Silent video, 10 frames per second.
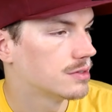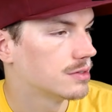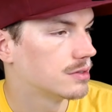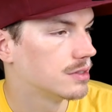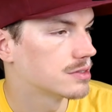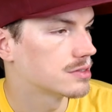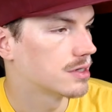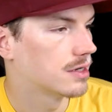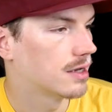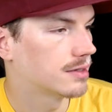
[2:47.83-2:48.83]
That's
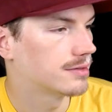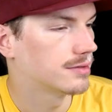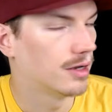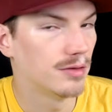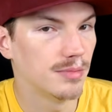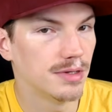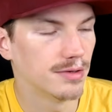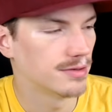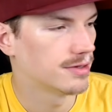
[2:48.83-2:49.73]
unmetered. Yeah,